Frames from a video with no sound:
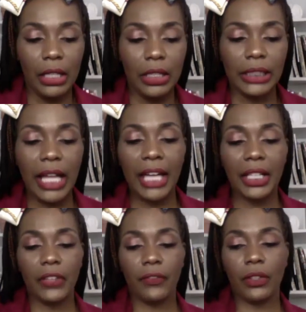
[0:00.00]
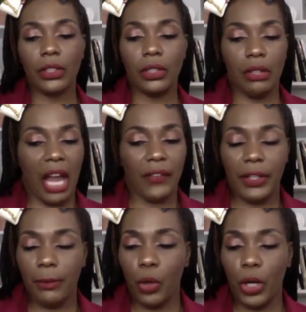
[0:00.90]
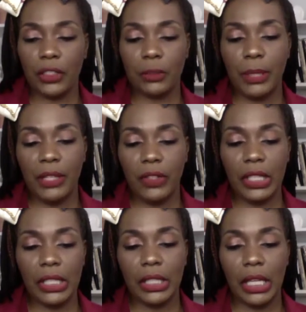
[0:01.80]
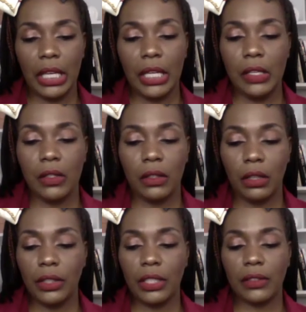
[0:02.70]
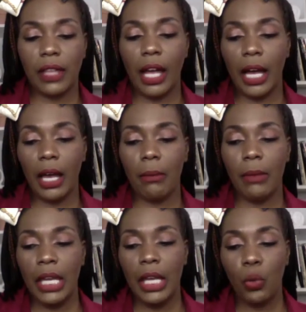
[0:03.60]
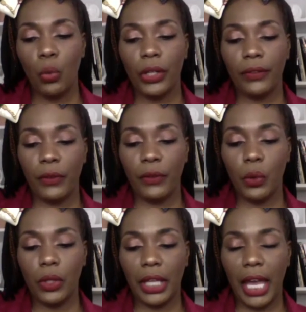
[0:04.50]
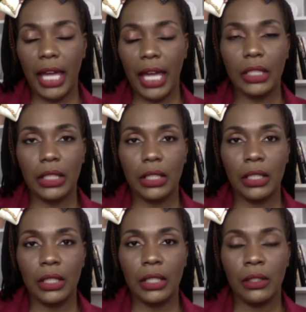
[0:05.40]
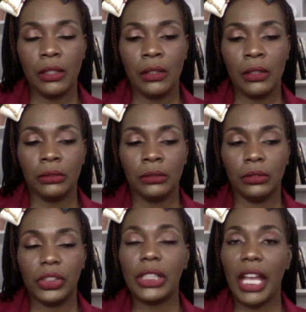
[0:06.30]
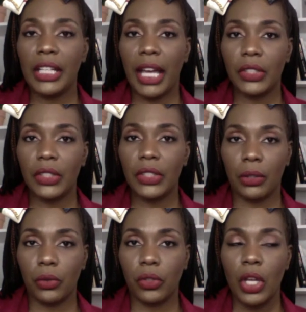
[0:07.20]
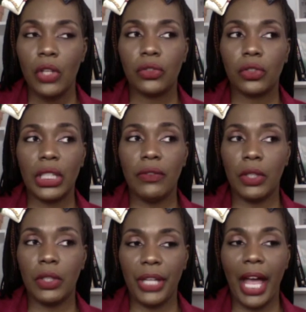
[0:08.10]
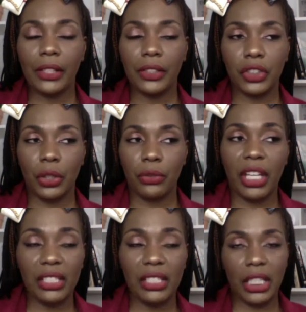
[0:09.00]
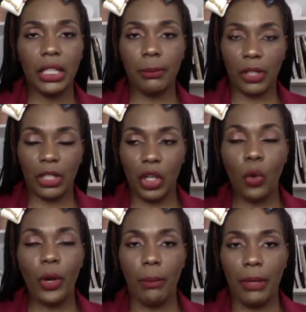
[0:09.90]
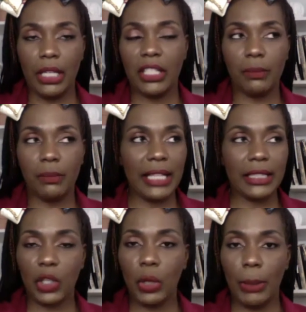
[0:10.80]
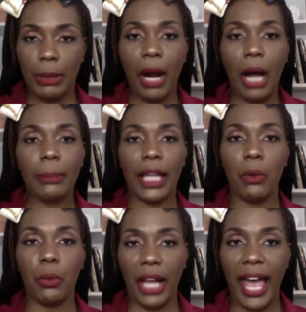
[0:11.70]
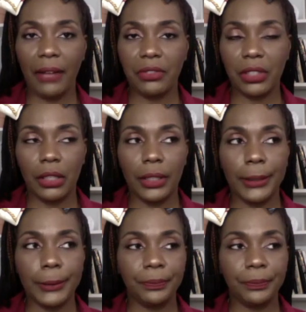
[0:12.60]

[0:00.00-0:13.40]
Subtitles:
a lot of everyone is pivoting in this time. If you look at the late night shows, even the reality shows, they send them the equipment, and it's basic equipment, probably like what I have set up,